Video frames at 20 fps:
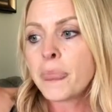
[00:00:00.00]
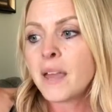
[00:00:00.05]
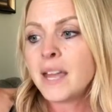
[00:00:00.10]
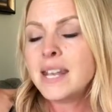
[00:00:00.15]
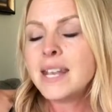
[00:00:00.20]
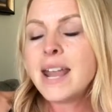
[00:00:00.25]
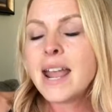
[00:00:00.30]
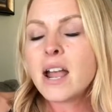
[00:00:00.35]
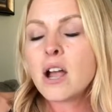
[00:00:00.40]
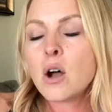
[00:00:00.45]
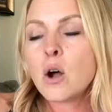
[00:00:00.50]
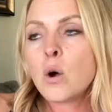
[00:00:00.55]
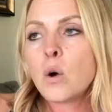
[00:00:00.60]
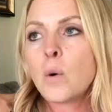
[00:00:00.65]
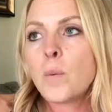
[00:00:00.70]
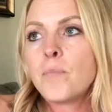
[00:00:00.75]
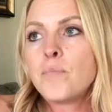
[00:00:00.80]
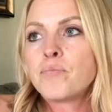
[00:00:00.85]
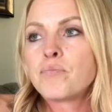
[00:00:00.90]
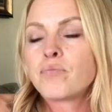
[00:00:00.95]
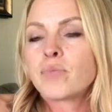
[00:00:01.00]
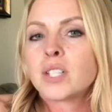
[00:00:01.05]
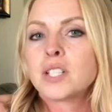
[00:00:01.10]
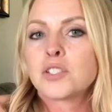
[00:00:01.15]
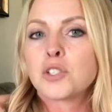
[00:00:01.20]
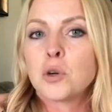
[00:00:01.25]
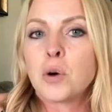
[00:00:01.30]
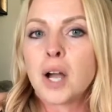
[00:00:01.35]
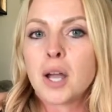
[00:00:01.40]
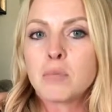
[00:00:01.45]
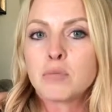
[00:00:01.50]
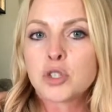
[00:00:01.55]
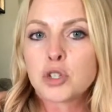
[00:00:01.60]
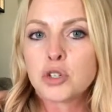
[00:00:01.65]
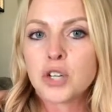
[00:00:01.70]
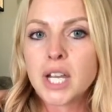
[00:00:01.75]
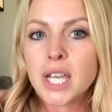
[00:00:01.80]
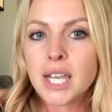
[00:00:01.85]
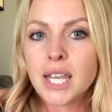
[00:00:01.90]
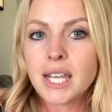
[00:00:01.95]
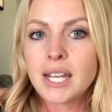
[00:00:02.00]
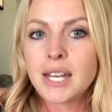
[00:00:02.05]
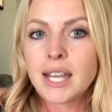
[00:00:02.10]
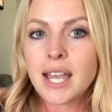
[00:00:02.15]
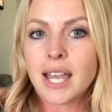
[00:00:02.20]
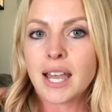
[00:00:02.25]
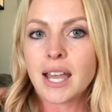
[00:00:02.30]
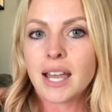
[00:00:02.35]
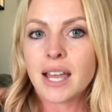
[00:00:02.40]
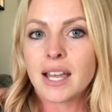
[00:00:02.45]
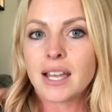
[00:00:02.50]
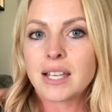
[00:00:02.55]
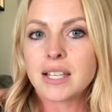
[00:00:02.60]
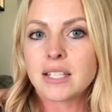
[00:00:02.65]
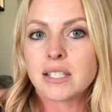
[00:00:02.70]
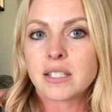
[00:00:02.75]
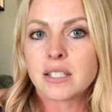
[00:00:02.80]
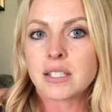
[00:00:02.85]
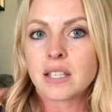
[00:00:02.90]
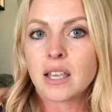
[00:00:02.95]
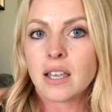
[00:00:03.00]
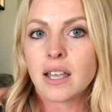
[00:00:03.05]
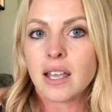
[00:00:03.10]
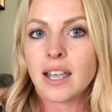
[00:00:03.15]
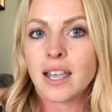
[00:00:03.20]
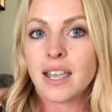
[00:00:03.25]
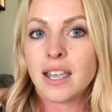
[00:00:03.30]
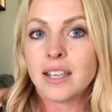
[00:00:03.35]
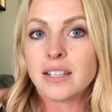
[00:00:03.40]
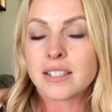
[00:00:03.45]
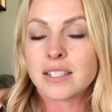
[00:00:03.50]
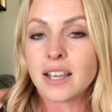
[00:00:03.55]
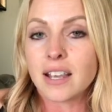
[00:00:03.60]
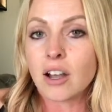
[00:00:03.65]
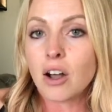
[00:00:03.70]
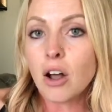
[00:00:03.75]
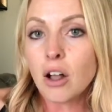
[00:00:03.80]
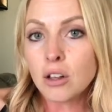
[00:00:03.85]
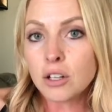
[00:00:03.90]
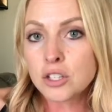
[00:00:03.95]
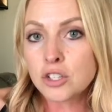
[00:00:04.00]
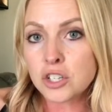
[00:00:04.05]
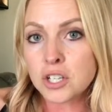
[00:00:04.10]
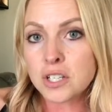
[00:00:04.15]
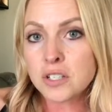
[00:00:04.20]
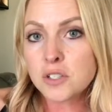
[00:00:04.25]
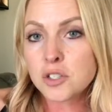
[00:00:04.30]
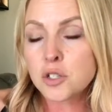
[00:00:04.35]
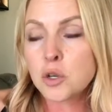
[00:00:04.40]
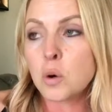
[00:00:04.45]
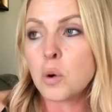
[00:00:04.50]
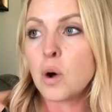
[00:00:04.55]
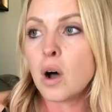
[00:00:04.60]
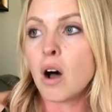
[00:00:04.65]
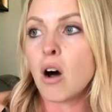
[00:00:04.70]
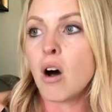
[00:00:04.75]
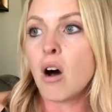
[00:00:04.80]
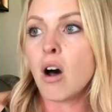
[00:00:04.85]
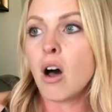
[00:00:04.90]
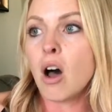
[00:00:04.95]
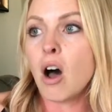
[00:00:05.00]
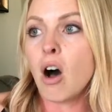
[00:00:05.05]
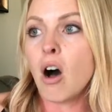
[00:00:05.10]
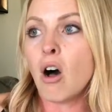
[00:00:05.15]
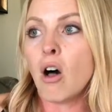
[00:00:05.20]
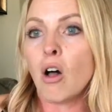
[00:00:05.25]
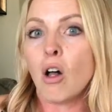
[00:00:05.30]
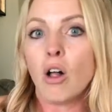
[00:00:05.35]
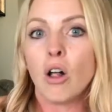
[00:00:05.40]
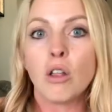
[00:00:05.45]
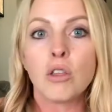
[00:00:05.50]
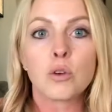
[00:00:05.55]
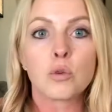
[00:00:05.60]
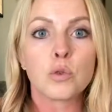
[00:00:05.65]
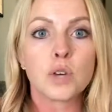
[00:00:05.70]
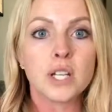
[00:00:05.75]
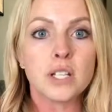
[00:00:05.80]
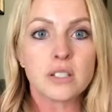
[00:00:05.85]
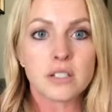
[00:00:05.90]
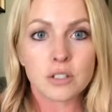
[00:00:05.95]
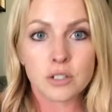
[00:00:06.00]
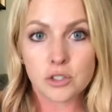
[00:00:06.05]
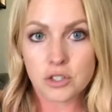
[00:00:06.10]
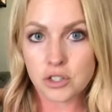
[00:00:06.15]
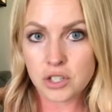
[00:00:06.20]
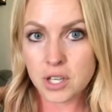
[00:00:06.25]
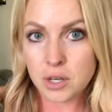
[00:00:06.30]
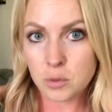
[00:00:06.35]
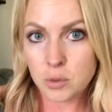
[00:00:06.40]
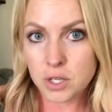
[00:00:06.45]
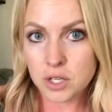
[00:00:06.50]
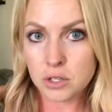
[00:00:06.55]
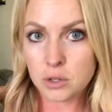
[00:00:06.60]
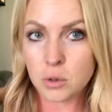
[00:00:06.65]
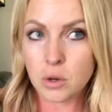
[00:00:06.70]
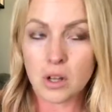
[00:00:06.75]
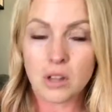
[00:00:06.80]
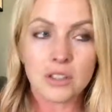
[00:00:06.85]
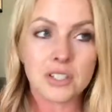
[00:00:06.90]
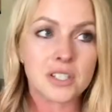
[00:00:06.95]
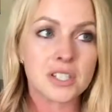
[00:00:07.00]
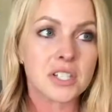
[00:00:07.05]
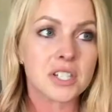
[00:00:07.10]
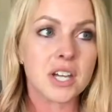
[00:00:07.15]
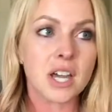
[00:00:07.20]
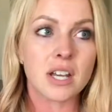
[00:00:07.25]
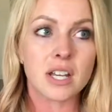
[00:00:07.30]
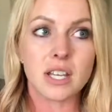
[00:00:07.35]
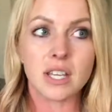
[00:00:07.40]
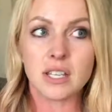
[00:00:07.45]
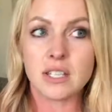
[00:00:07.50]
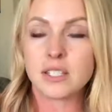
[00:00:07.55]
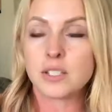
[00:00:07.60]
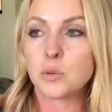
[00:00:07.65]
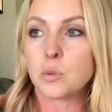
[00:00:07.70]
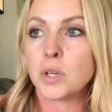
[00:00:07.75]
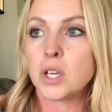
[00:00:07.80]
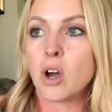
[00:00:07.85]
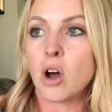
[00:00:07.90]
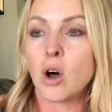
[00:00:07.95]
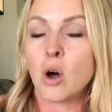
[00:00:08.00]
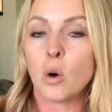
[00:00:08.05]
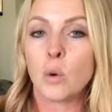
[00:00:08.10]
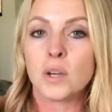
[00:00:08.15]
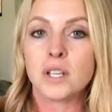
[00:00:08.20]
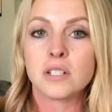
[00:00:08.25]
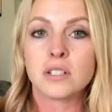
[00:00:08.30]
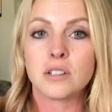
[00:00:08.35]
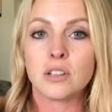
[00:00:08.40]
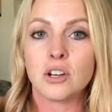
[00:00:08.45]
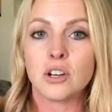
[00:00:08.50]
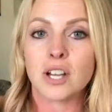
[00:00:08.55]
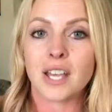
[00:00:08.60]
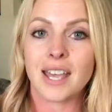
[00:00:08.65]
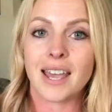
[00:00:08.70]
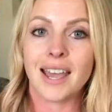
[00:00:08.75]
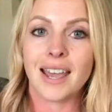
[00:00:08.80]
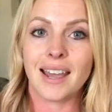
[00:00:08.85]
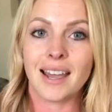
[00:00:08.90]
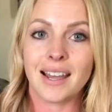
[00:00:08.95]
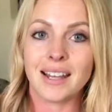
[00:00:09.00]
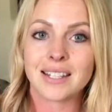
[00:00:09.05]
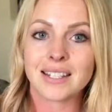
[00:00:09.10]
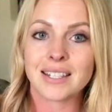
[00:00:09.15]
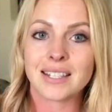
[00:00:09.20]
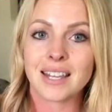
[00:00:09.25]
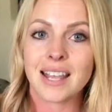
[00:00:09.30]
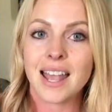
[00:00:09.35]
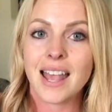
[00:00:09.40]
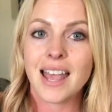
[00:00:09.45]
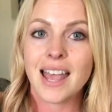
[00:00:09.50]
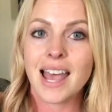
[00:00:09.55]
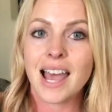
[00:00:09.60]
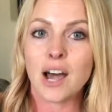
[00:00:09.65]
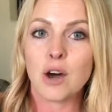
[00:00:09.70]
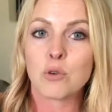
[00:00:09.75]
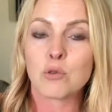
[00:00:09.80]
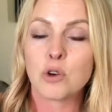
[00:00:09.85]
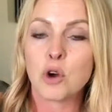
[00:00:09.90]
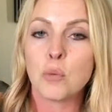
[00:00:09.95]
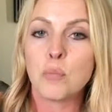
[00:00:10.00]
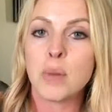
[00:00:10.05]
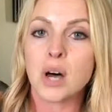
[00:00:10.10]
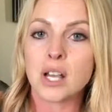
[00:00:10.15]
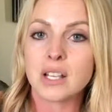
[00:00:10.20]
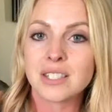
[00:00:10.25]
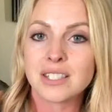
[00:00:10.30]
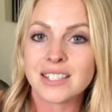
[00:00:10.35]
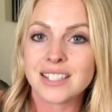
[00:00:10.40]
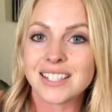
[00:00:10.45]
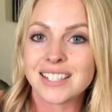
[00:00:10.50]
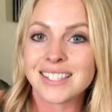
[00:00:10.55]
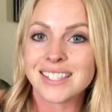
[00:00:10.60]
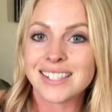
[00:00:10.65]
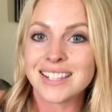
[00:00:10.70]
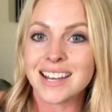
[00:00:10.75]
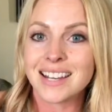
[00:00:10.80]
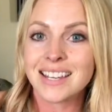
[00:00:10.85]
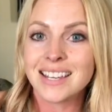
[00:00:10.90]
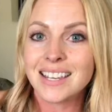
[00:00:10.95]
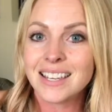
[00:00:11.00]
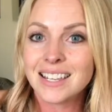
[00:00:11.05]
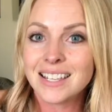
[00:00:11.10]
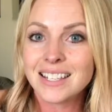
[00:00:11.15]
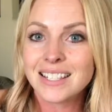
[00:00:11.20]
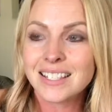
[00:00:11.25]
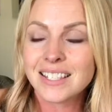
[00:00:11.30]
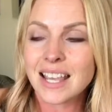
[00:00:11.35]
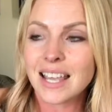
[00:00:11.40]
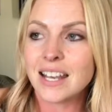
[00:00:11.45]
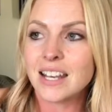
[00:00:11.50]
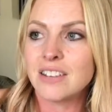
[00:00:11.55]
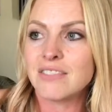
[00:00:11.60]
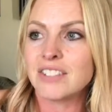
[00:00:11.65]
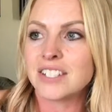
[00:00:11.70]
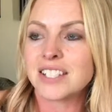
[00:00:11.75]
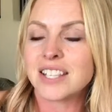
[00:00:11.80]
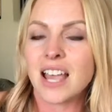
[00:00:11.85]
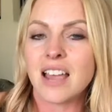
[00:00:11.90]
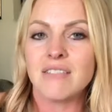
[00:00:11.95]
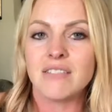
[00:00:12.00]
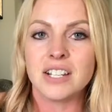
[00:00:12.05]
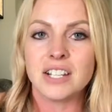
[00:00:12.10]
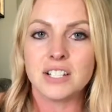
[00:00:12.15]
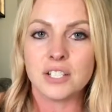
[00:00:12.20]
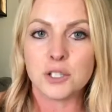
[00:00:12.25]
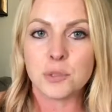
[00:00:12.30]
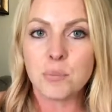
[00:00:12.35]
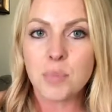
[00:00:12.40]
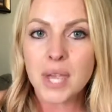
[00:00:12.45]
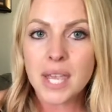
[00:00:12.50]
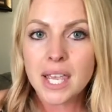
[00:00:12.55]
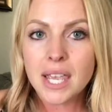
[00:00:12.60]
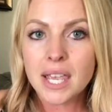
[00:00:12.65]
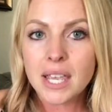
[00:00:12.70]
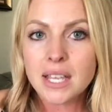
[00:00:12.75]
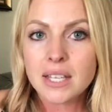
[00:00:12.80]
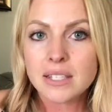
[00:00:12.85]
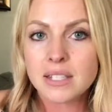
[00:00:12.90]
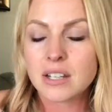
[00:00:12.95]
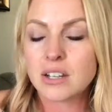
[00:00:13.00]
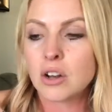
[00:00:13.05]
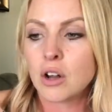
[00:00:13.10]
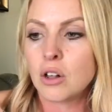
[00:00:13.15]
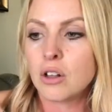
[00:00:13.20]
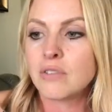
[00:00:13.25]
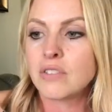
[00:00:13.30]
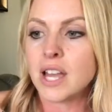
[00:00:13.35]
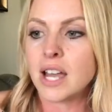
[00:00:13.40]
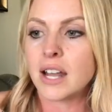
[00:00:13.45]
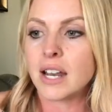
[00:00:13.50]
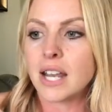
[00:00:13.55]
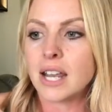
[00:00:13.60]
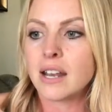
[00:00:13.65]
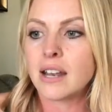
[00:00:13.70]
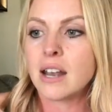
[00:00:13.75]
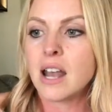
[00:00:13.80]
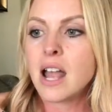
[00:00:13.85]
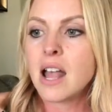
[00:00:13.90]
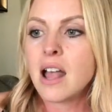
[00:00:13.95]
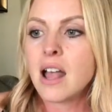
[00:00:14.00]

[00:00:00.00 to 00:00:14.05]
Now, so I'm trained as a psychologist, so all the research that we do, all the studies, we always look at how robust the study is and if it's evidence-based and all of that. And